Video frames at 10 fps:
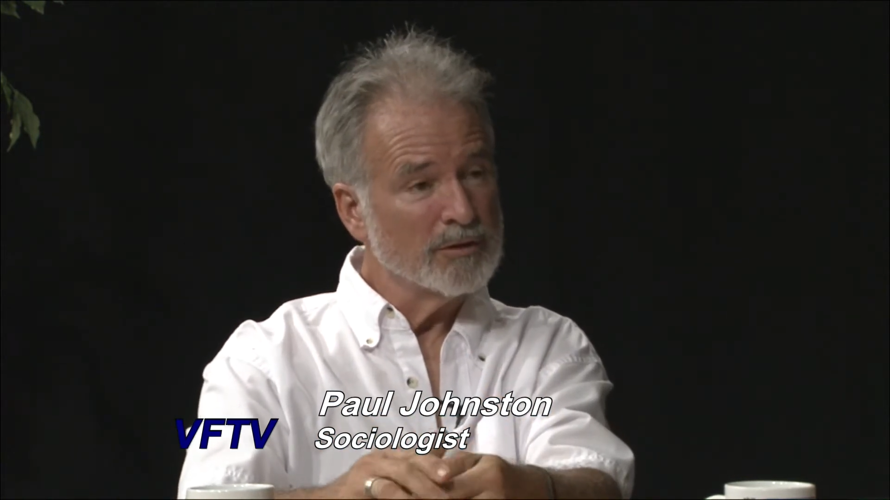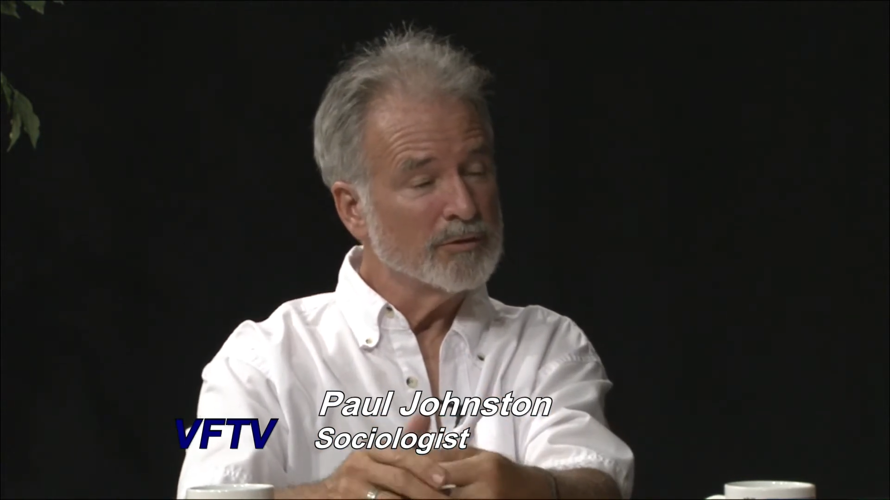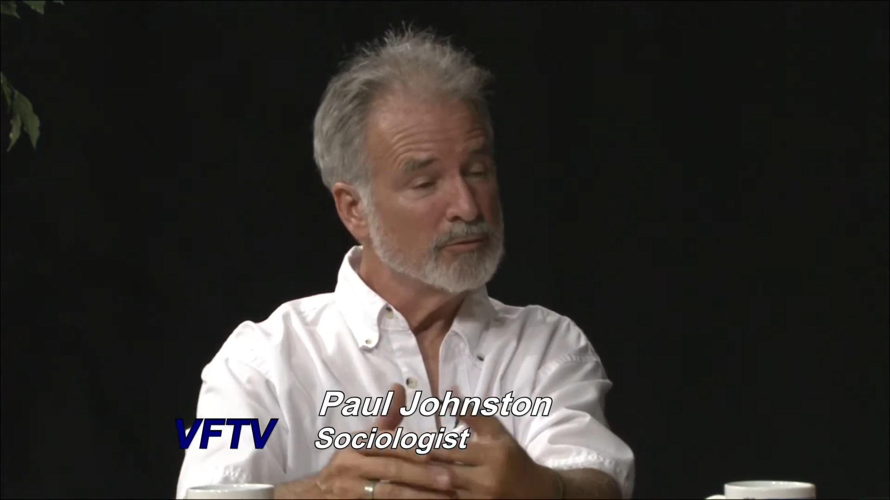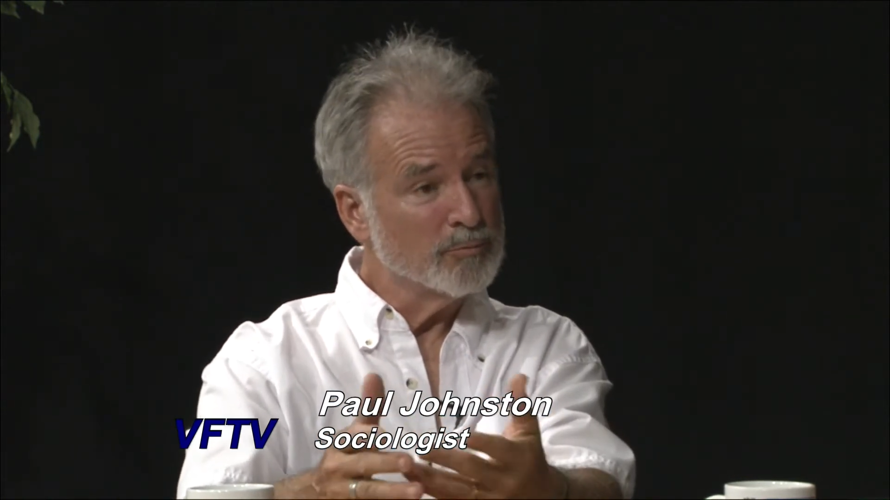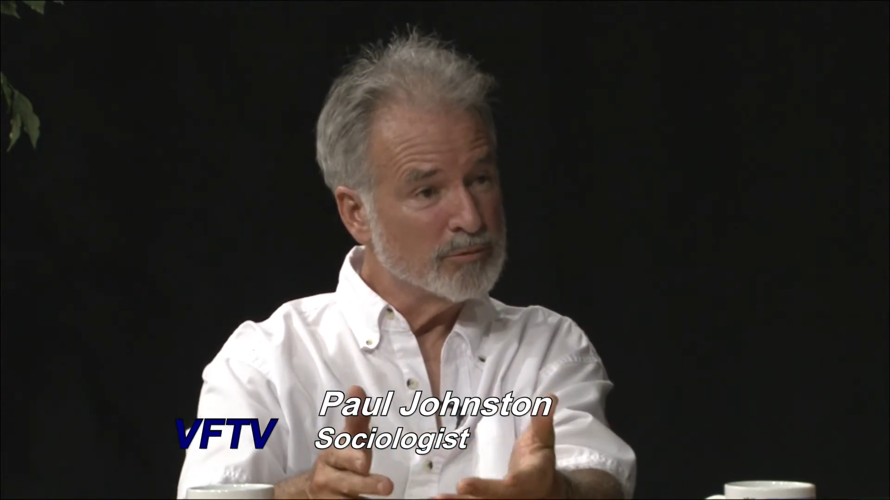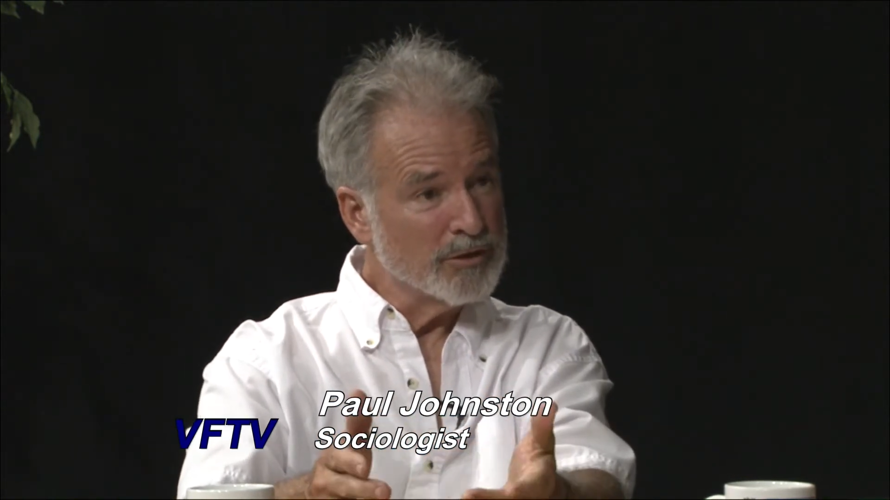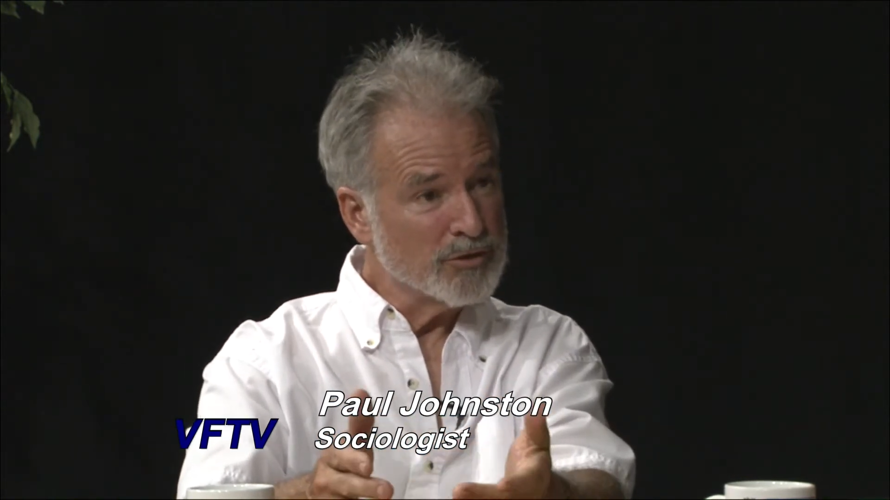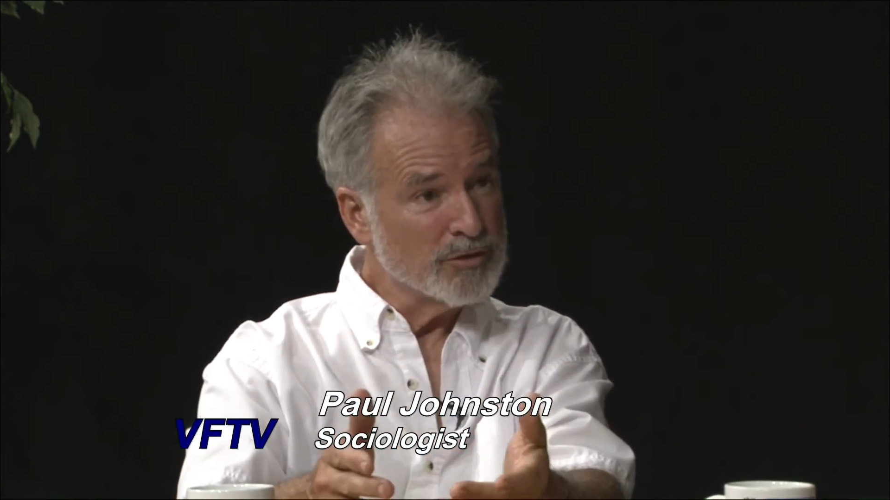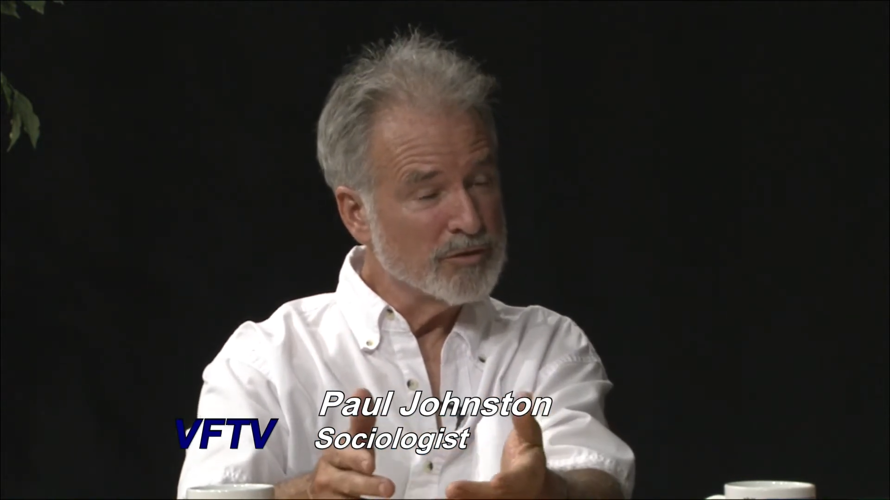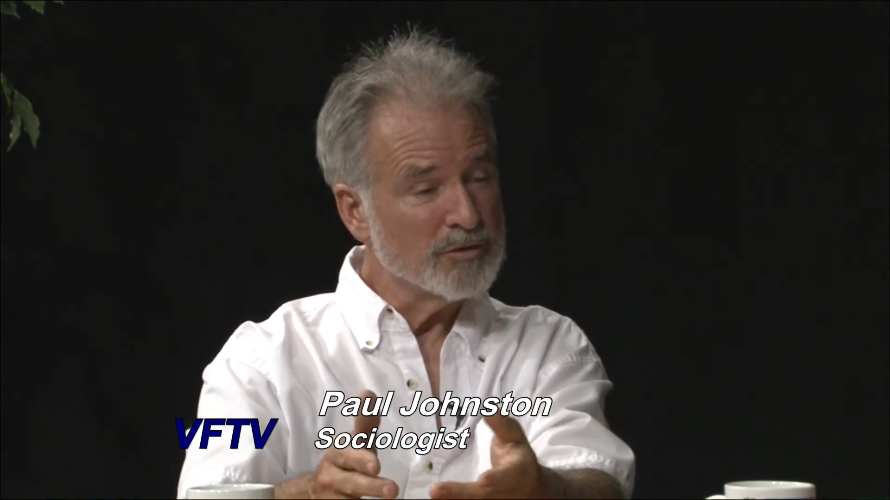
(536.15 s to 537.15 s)

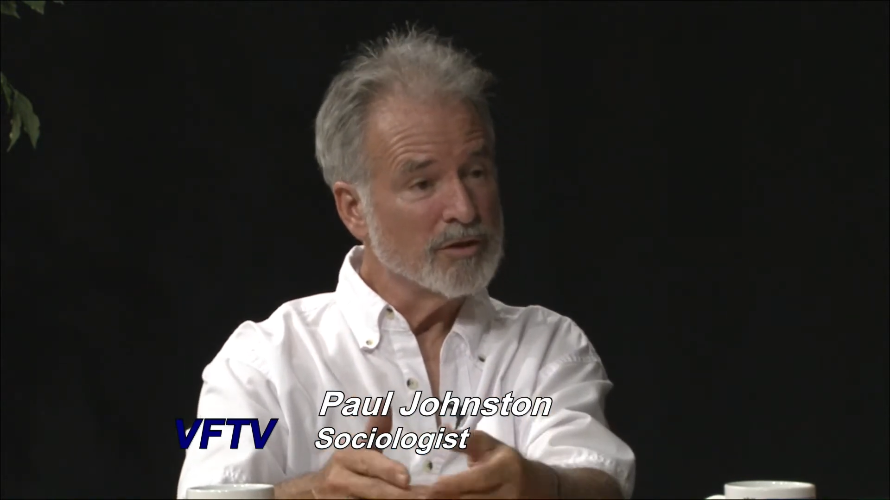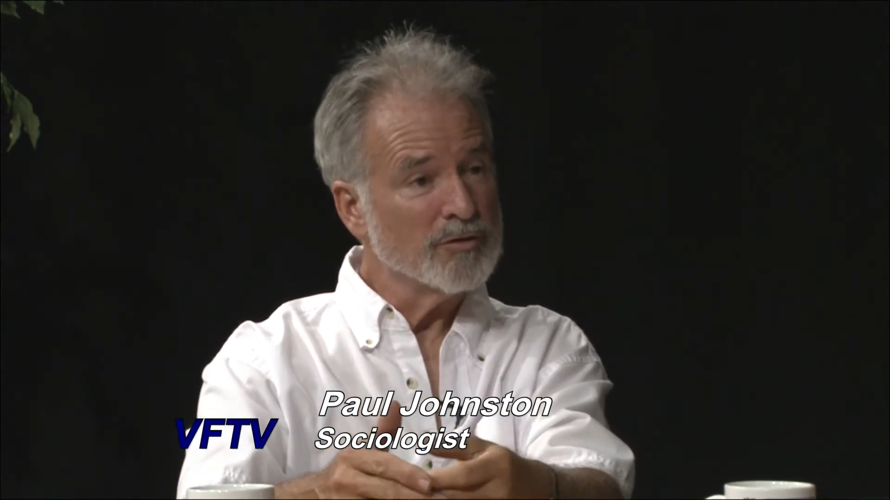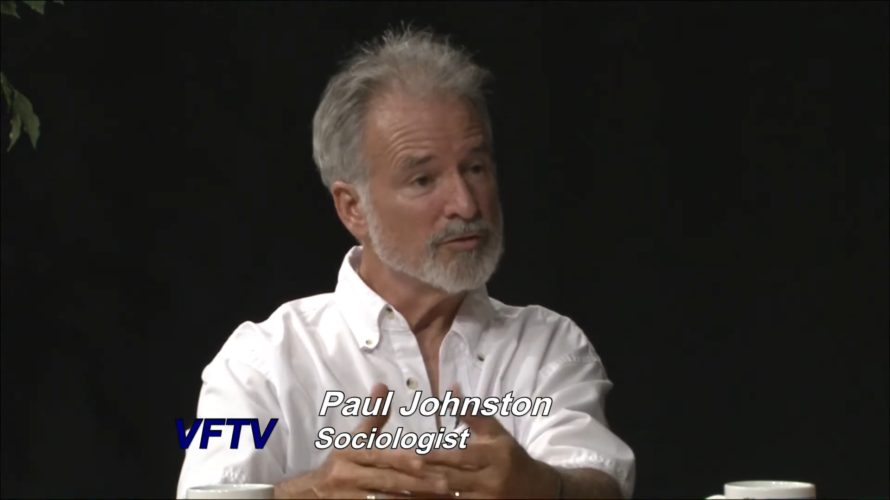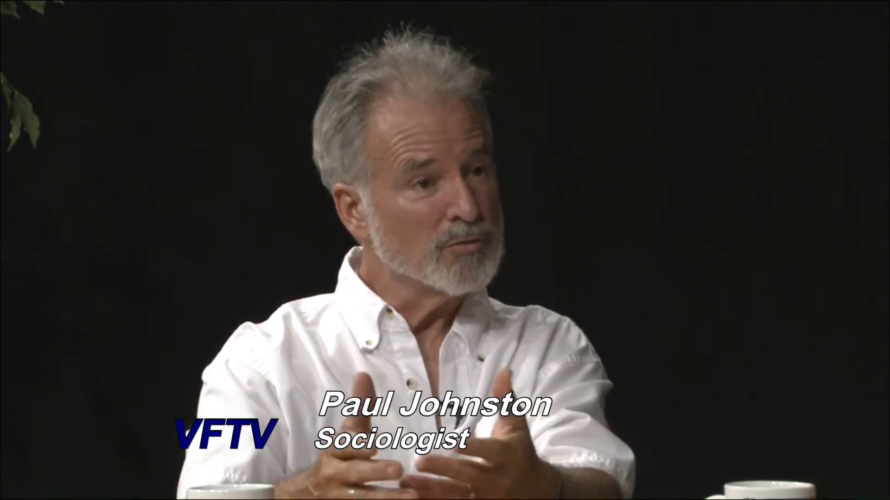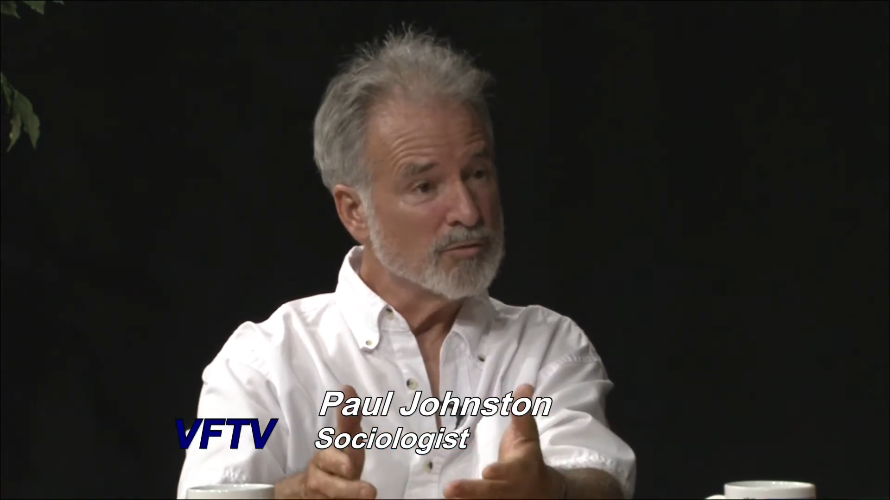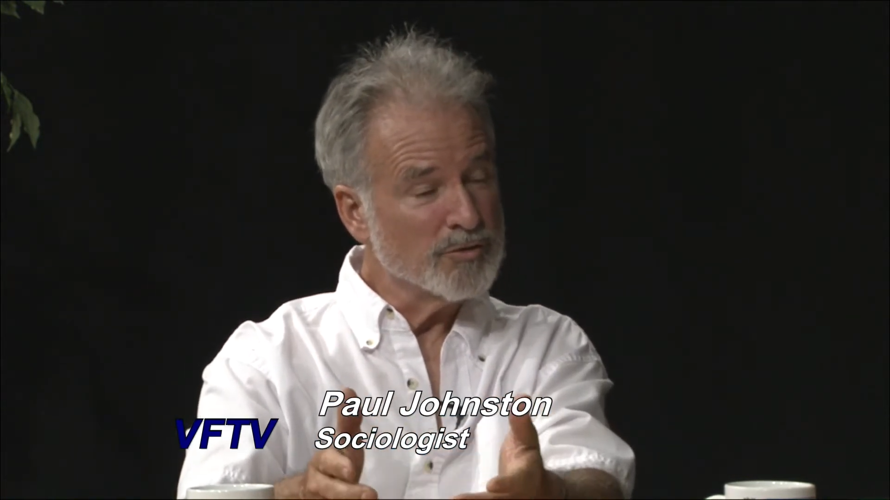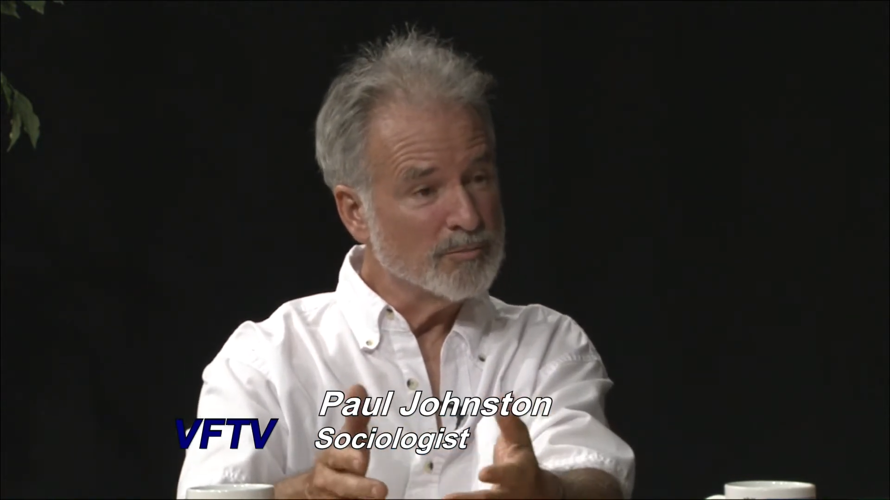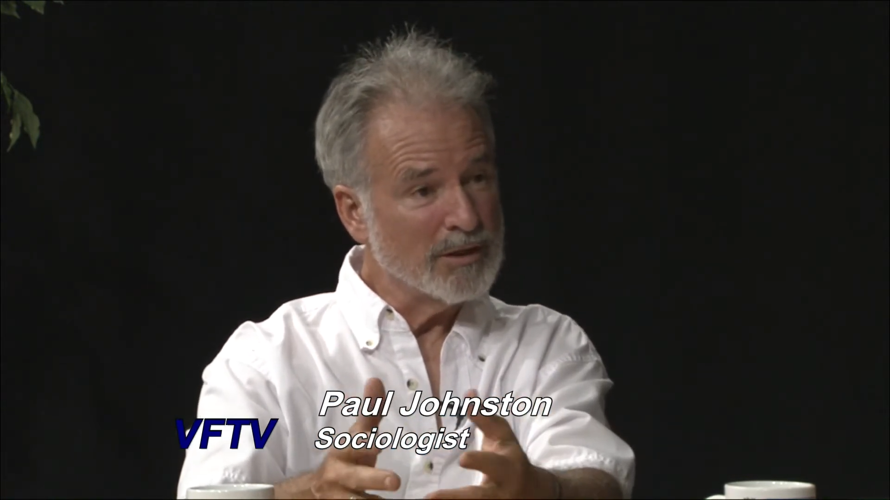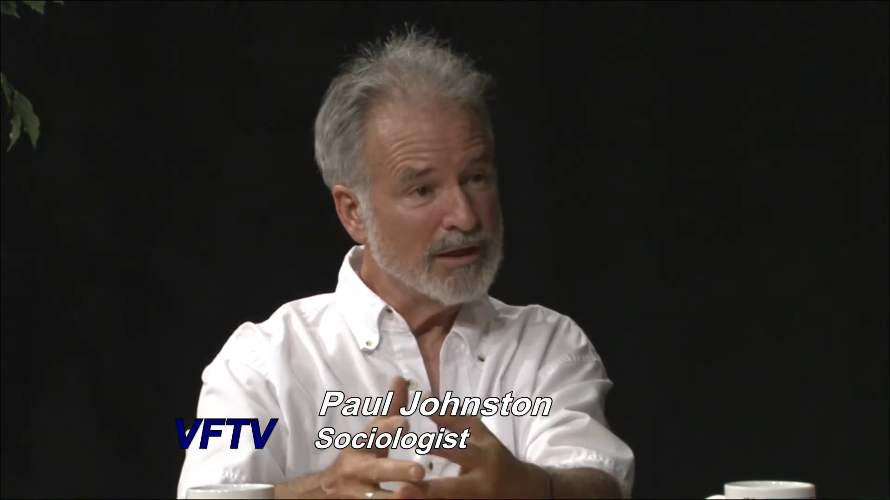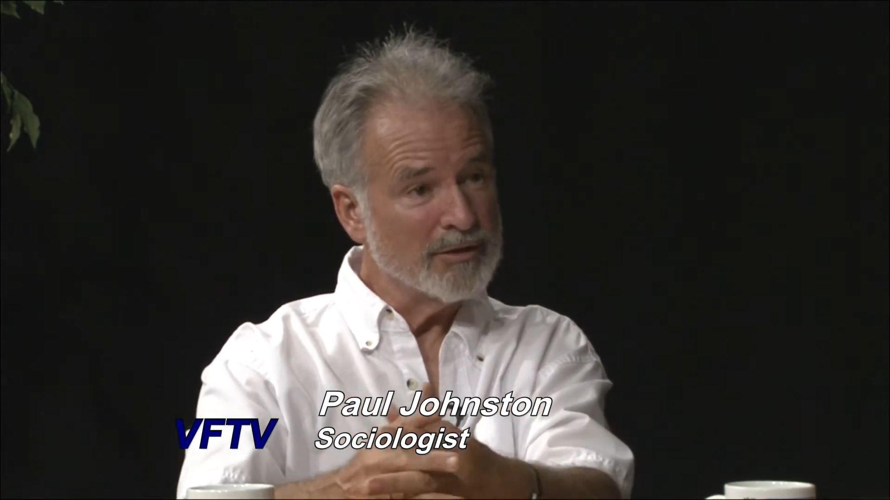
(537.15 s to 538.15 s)
toothbrushes, school
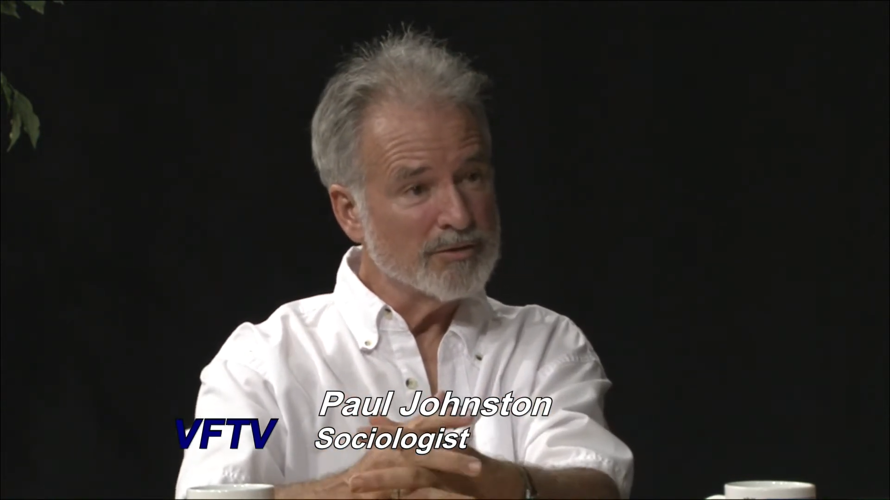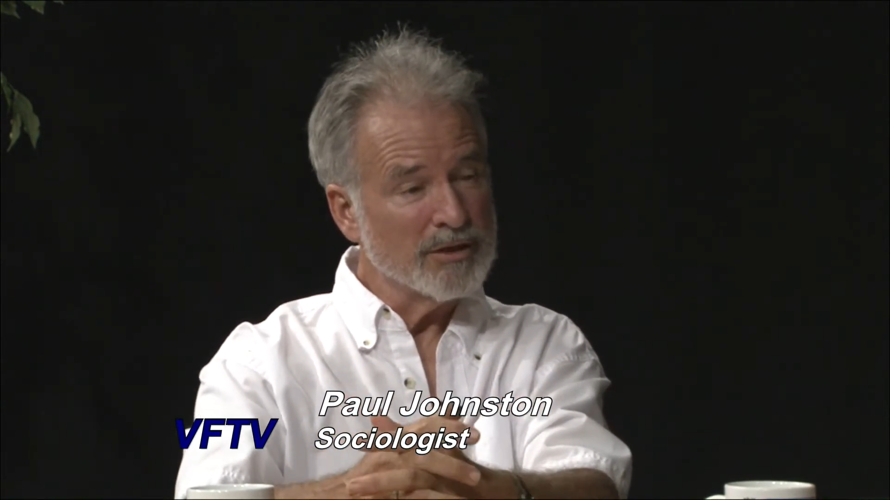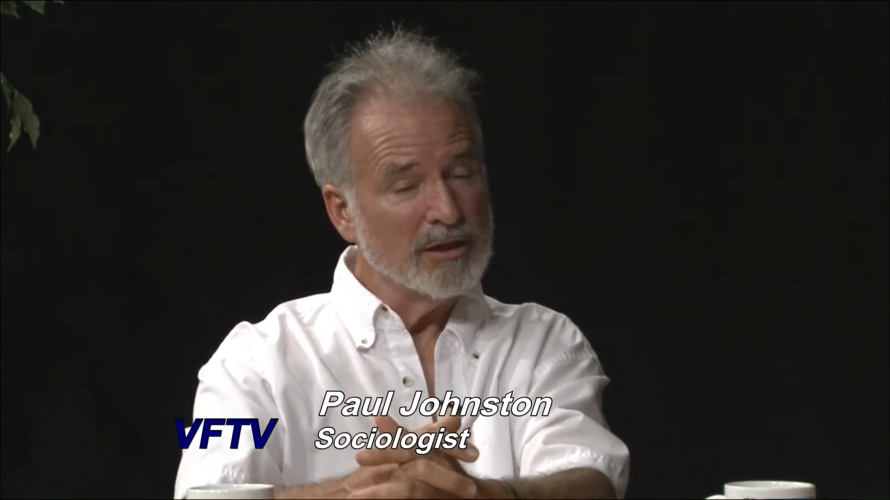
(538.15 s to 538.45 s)
supplies.